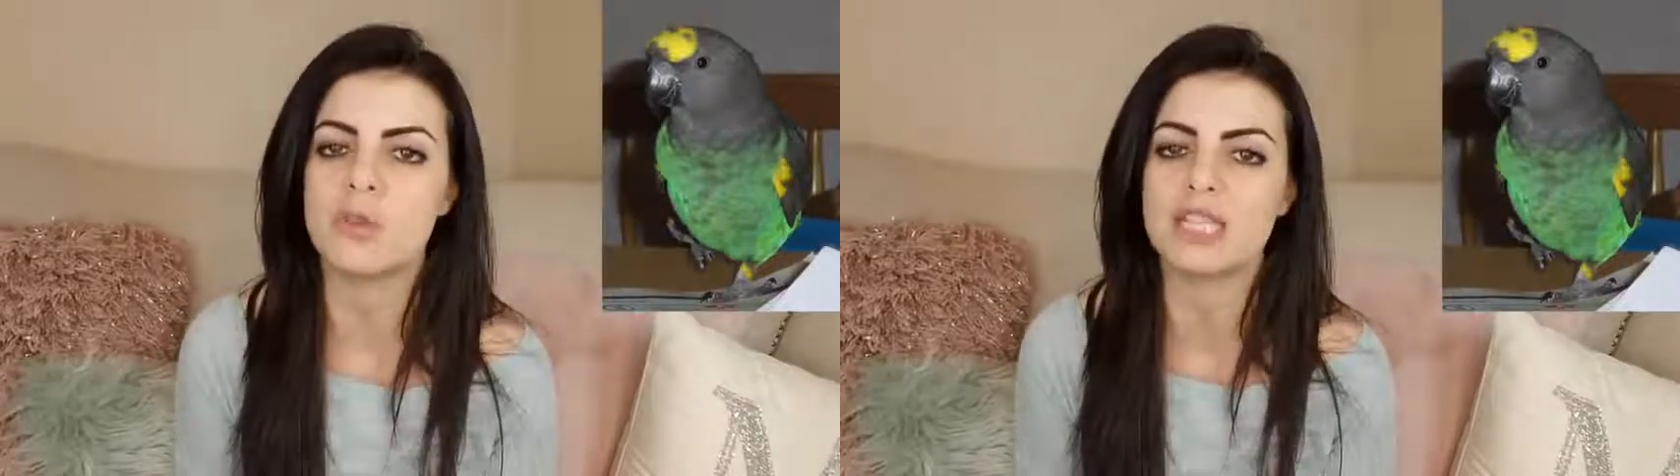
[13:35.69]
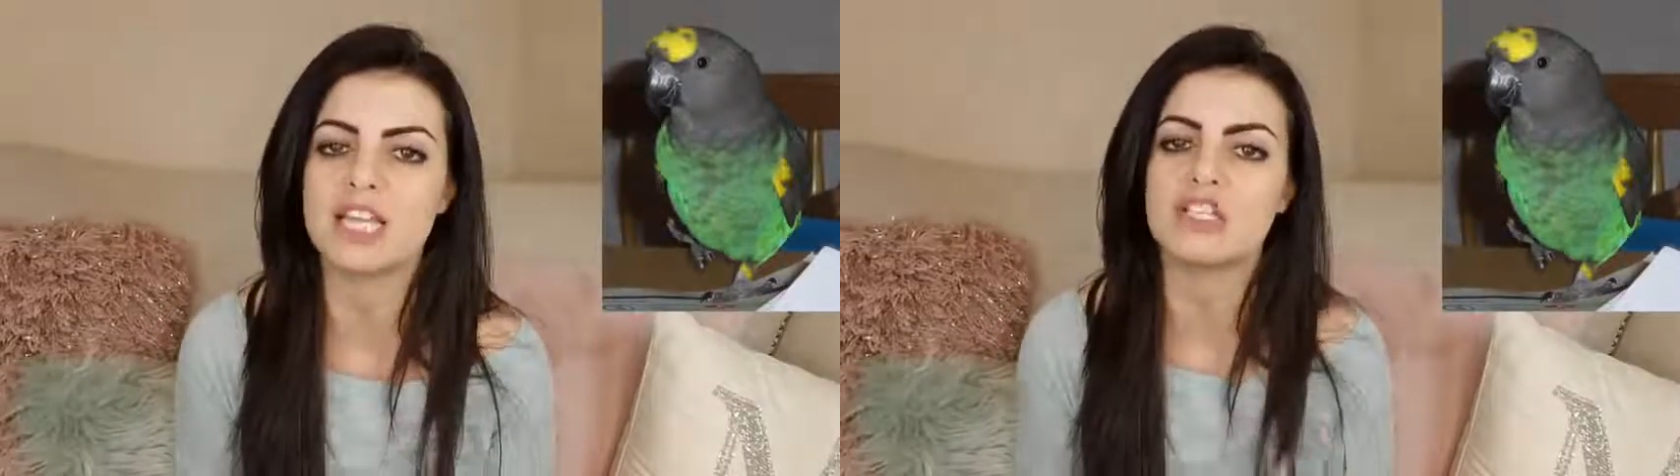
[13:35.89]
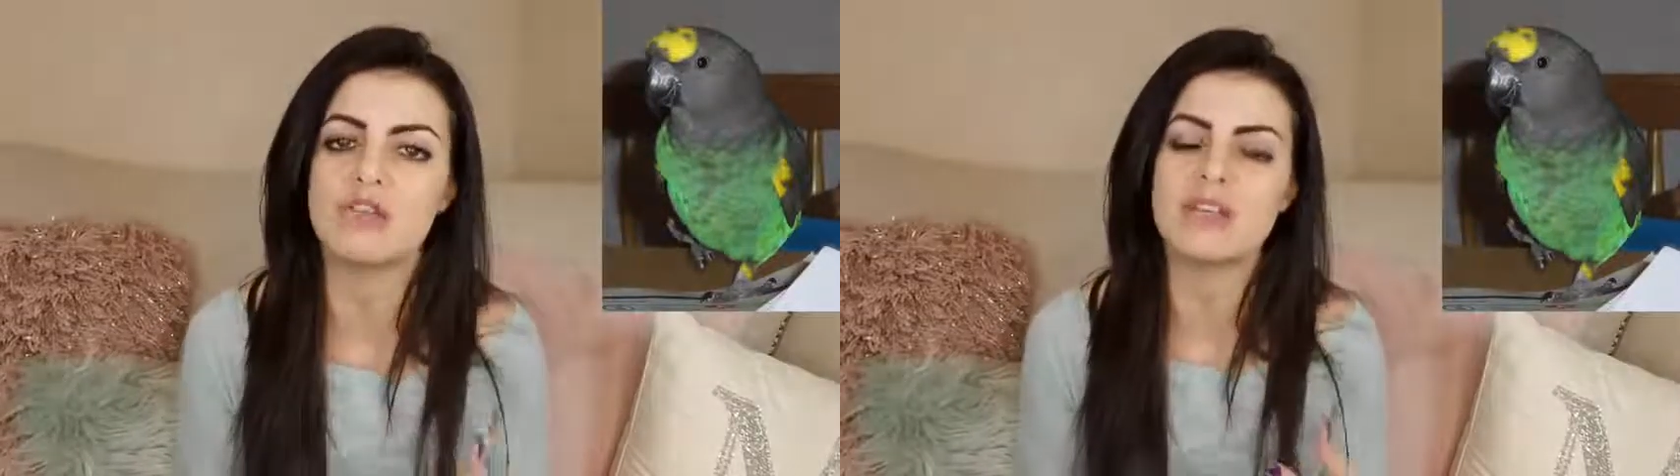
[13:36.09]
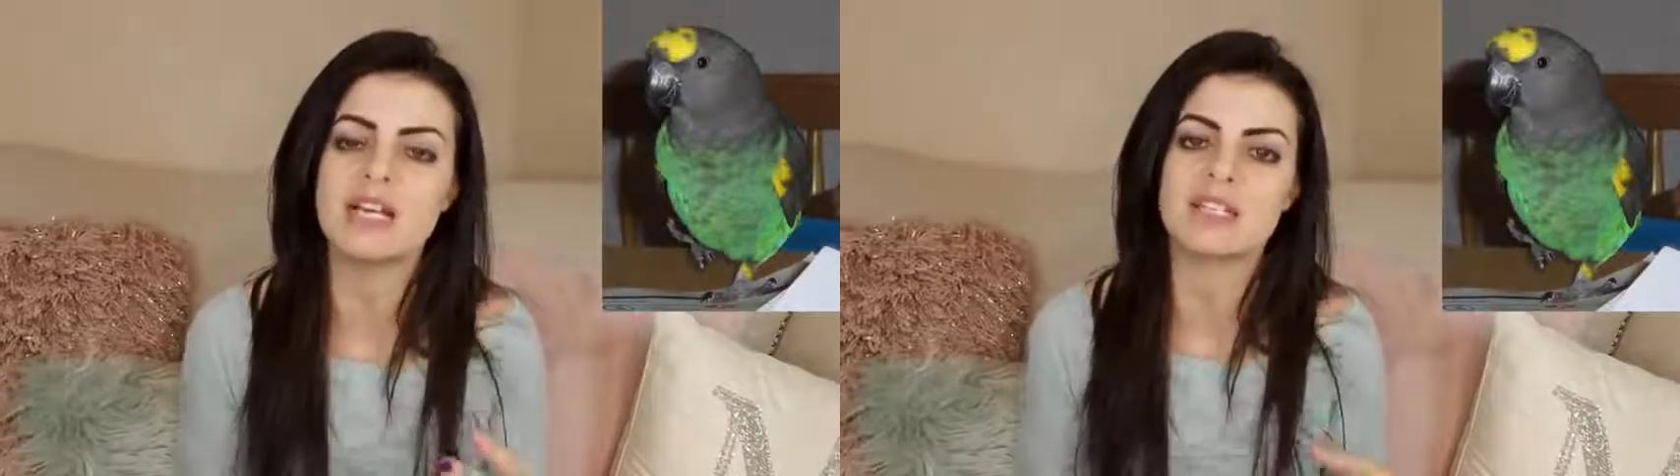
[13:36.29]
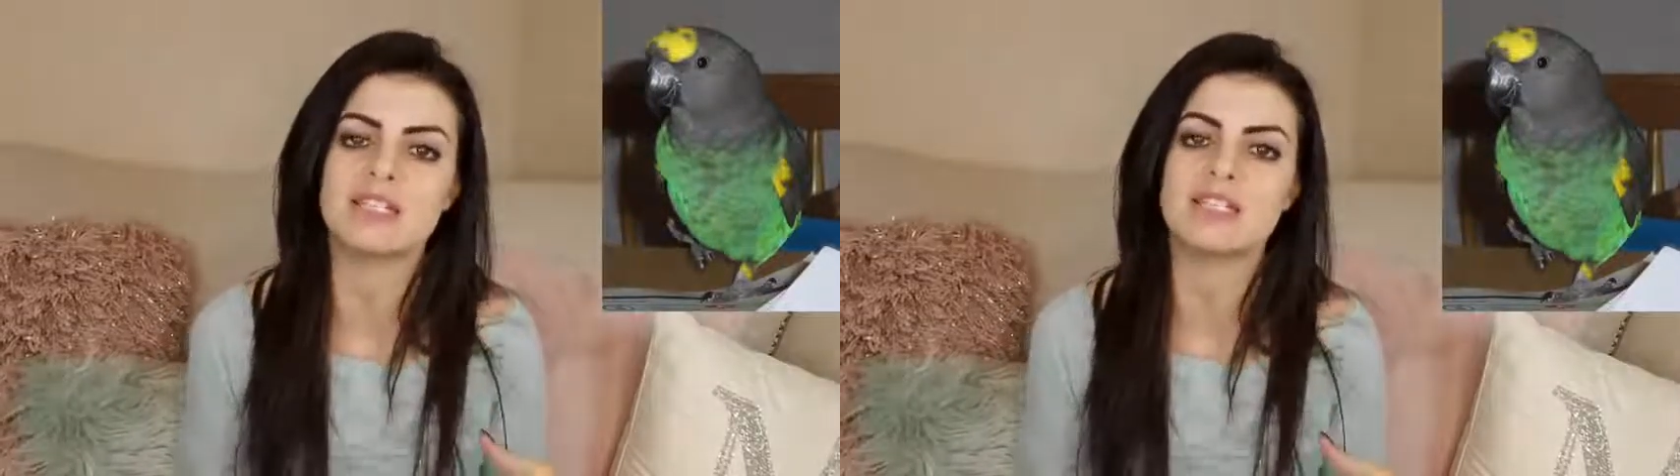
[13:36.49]
but they don't
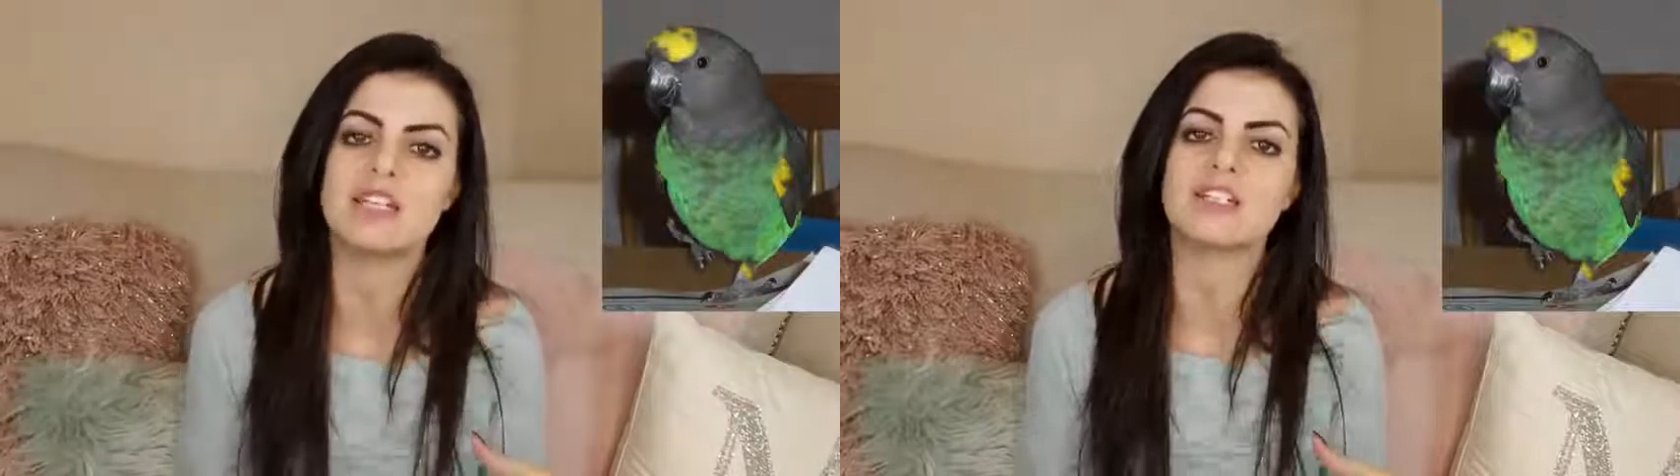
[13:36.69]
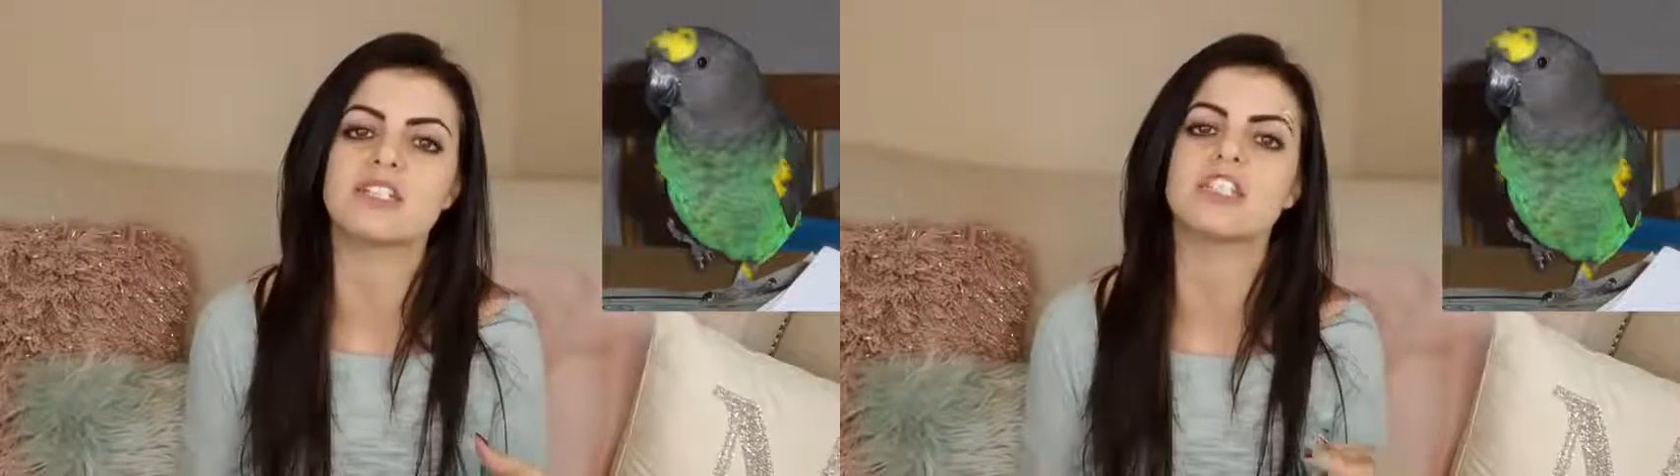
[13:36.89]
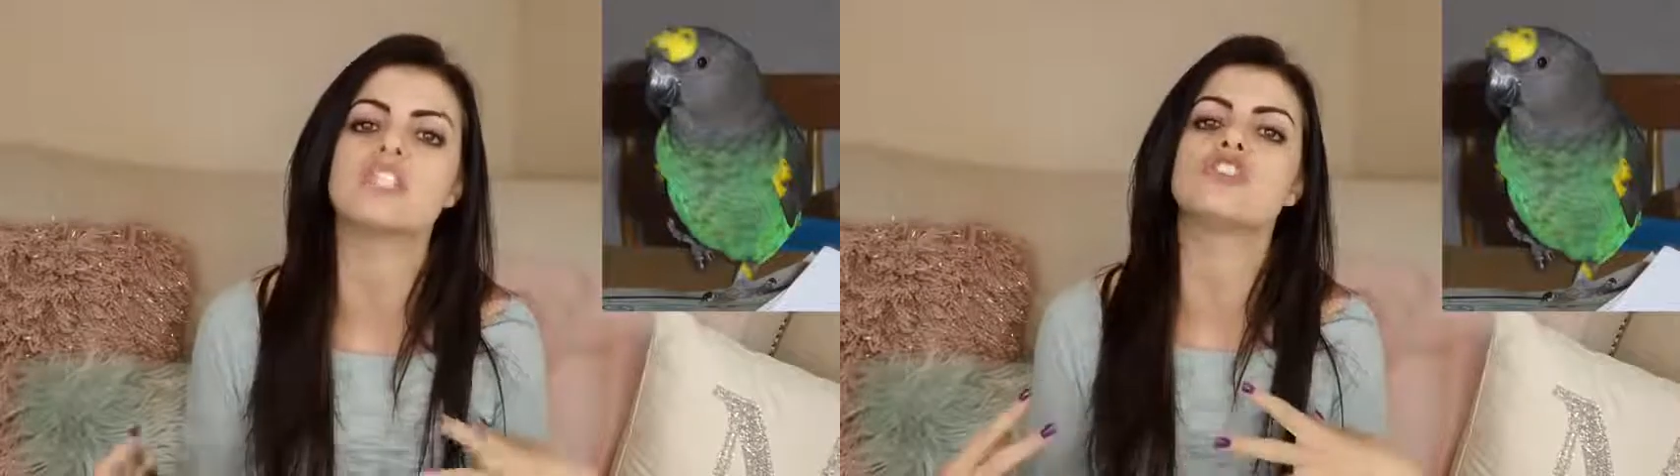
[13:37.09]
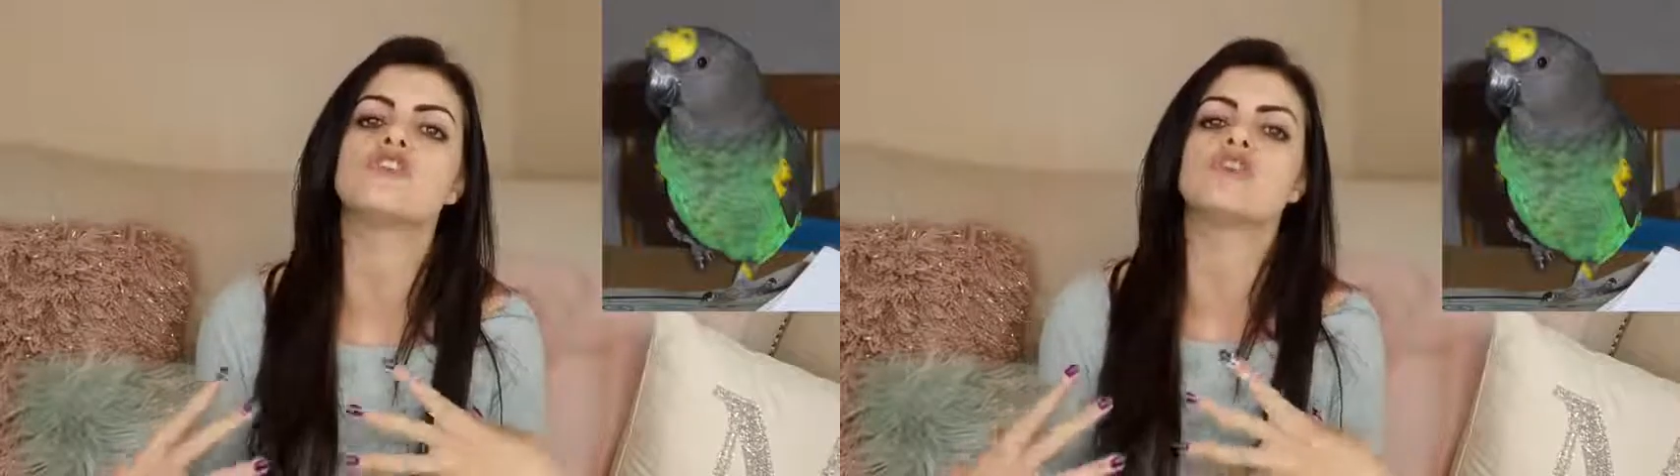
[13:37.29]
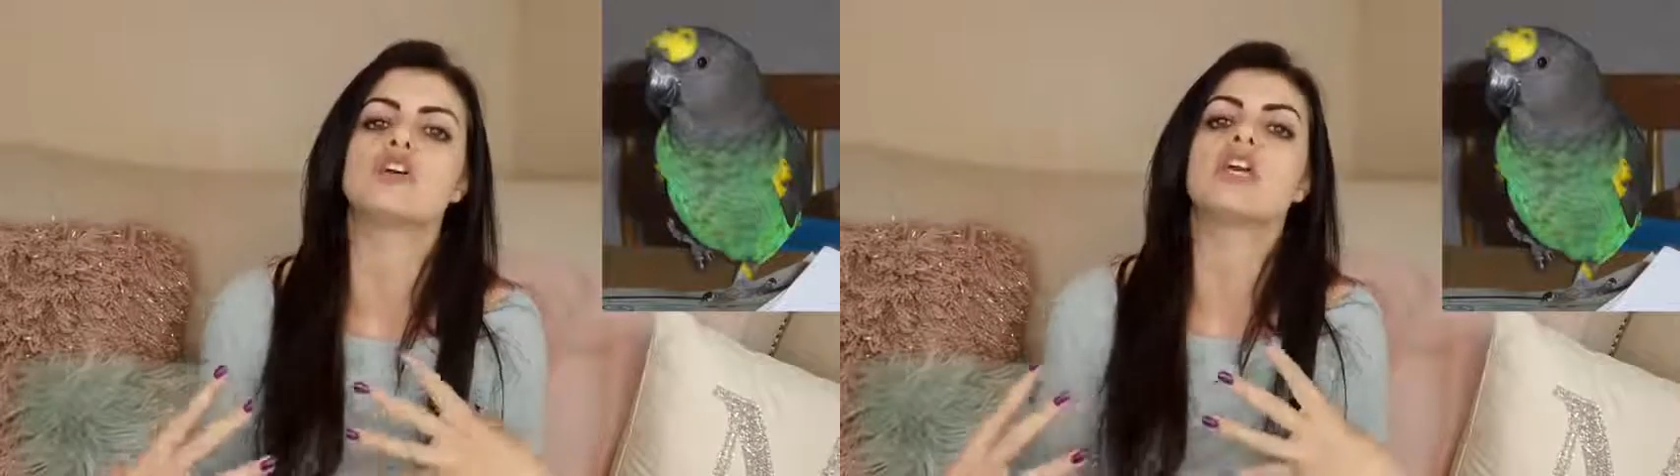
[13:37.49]
necessarily
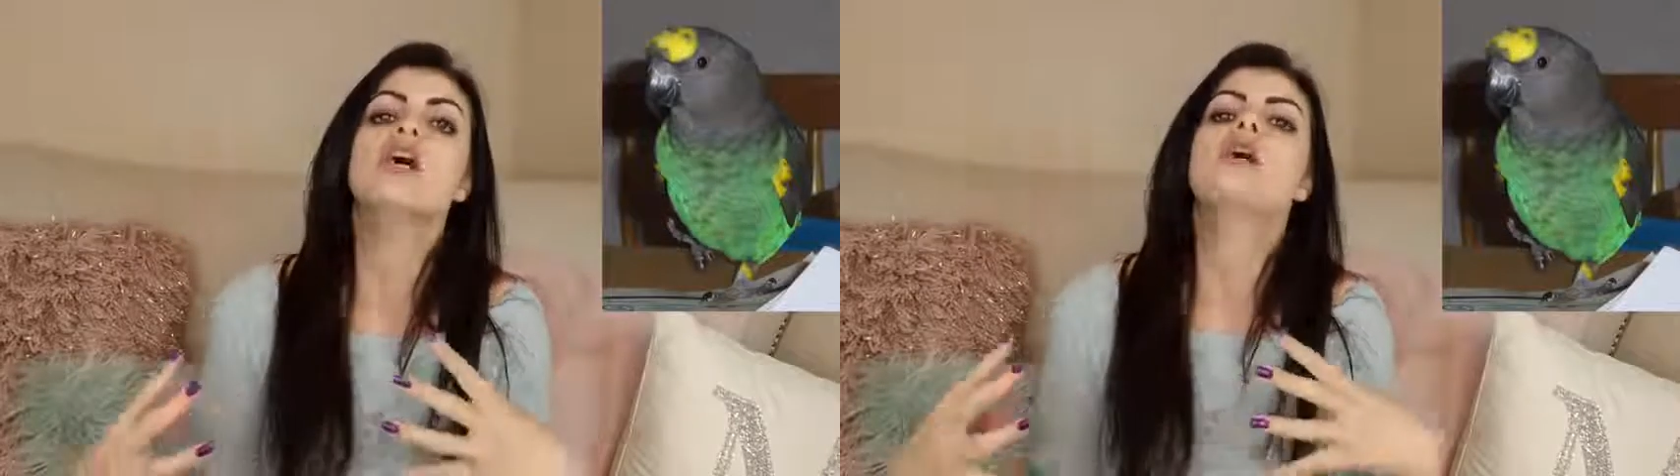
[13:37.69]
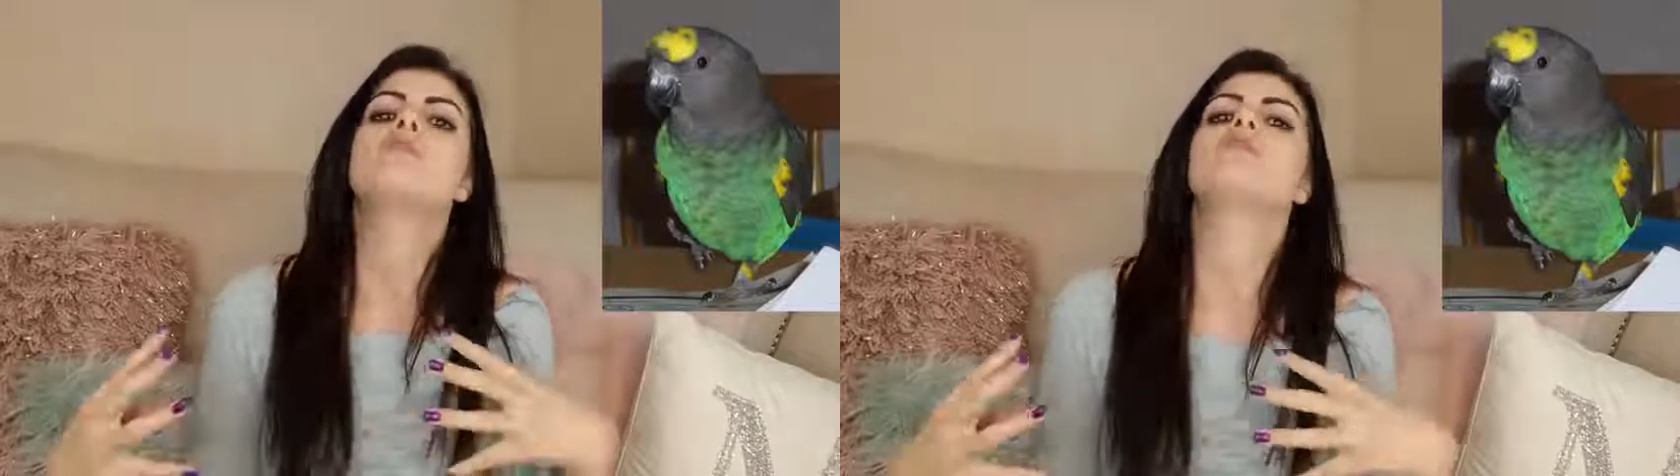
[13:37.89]
enjoy